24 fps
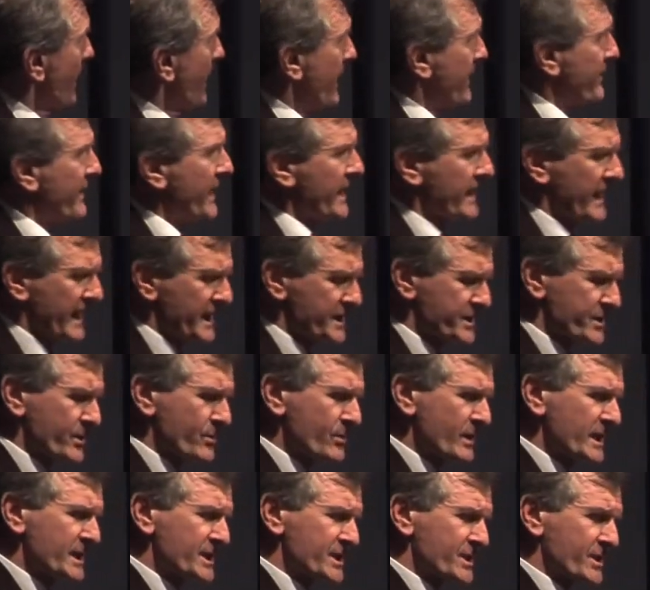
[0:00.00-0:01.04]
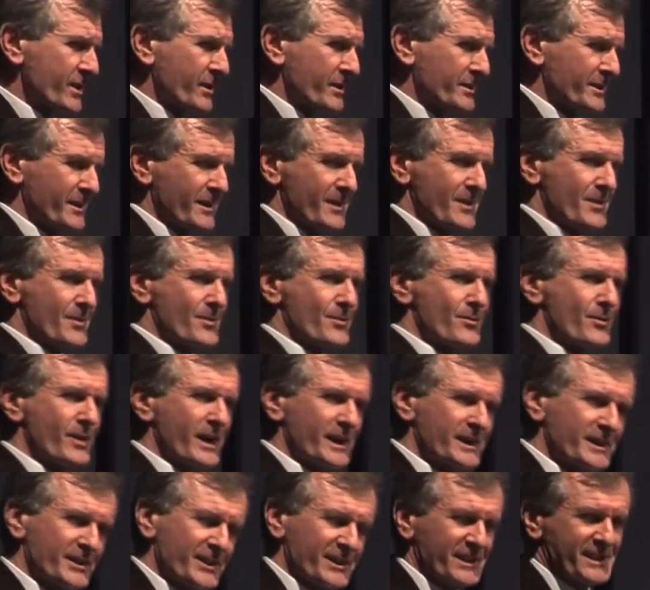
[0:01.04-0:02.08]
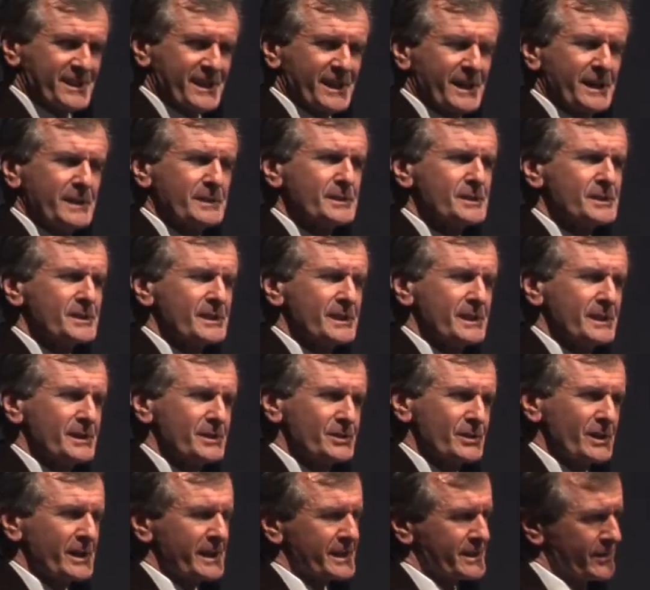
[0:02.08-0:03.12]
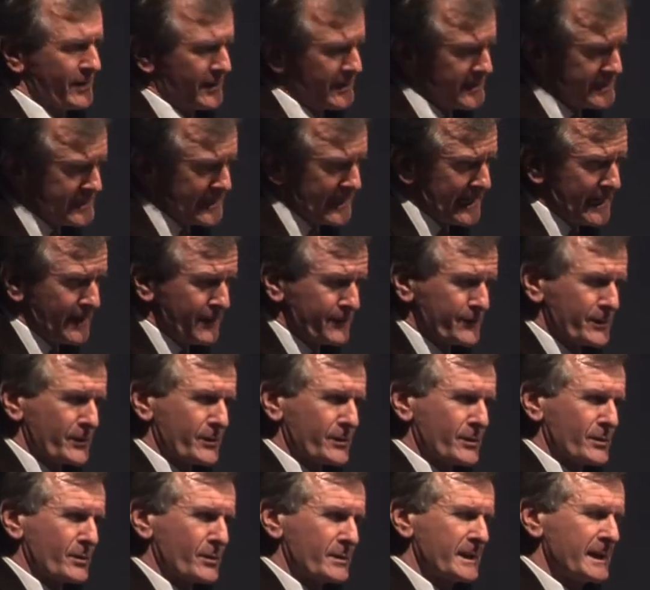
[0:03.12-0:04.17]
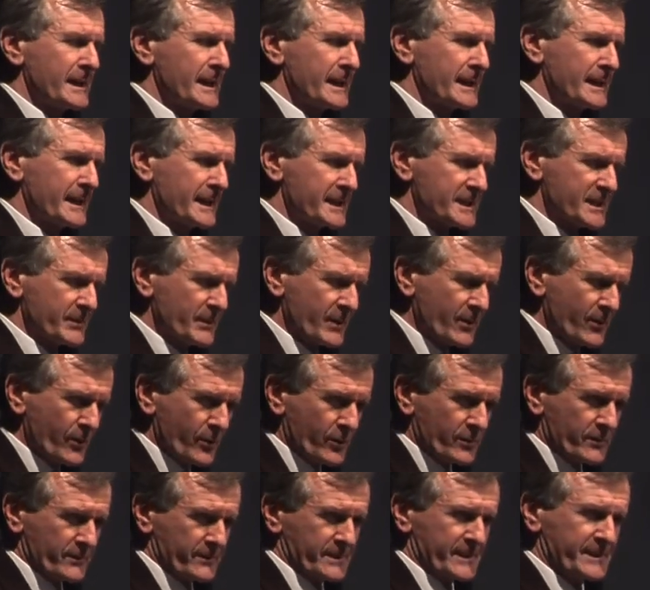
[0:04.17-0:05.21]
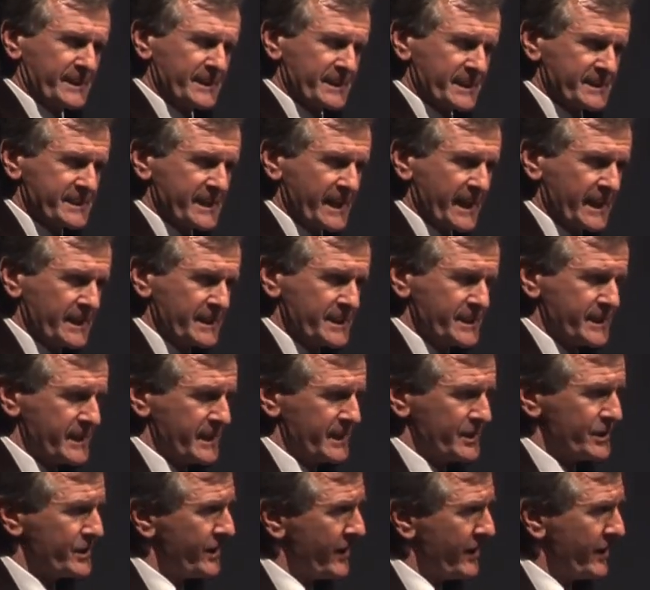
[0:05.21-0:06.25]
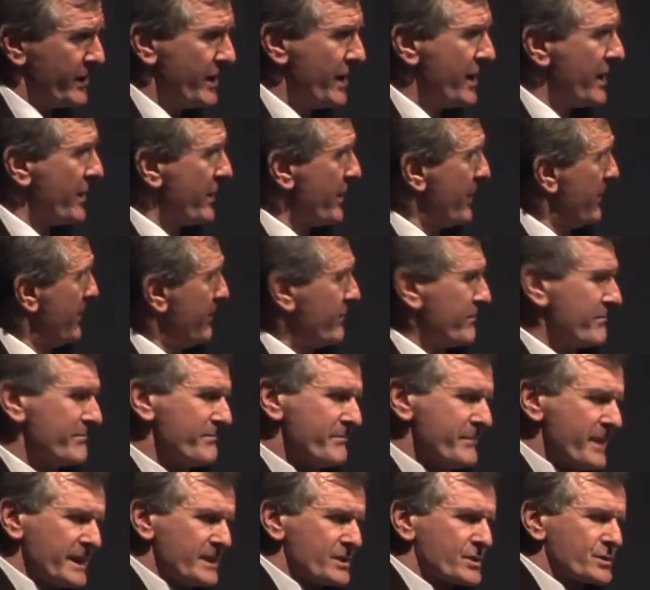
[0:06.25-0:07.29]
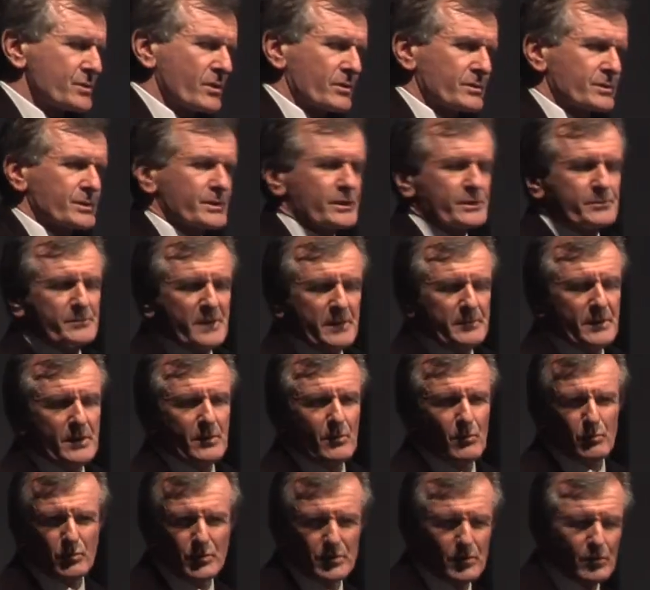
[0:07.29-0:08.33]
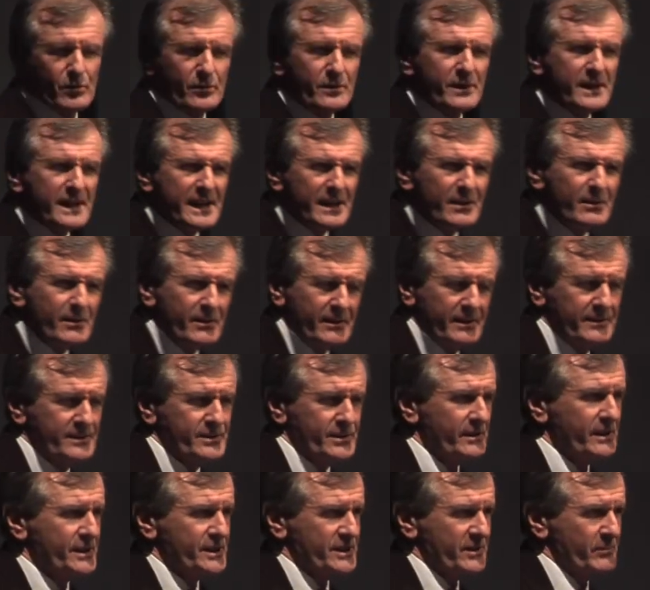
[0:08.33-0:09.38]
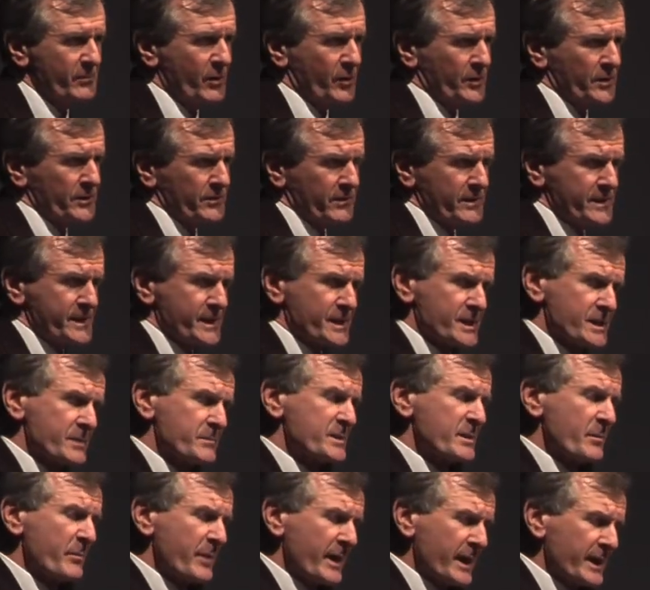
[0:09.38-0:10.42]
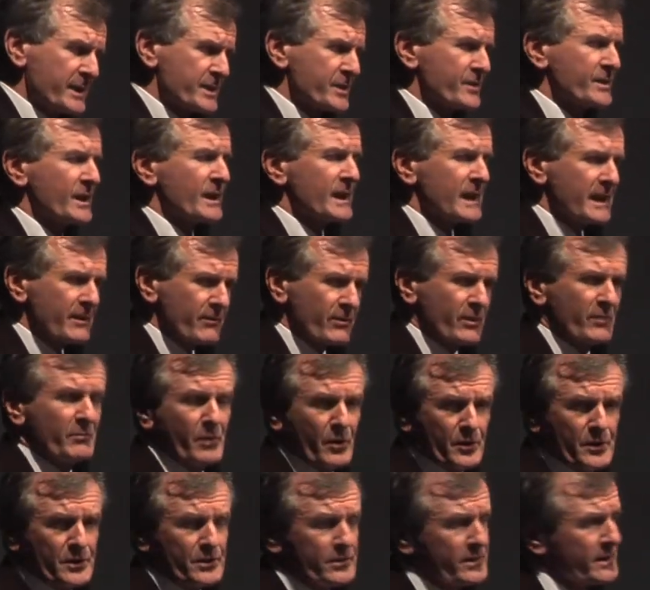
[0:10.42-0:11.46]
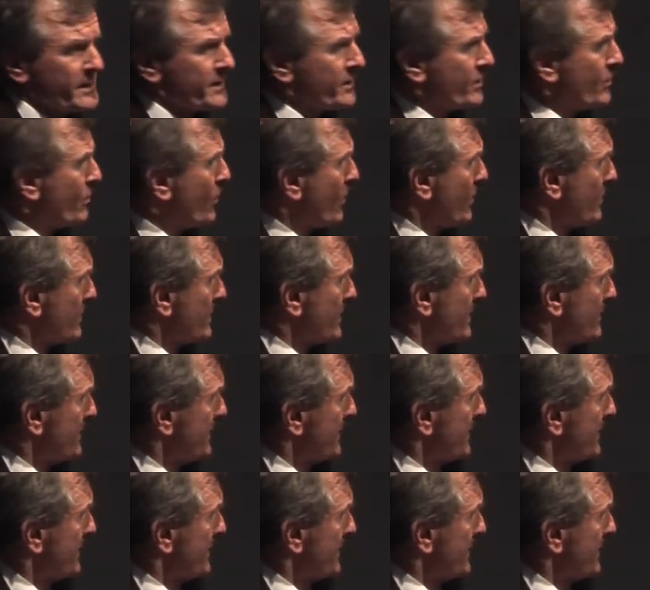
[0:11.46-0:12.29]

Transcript: And that has to really start right at the design stage. It's not as an afterthought, it has to be thought of at the design stage. Now, many structures maybe don't need installation of monitoring systems, depends on the level of monitoring that you want.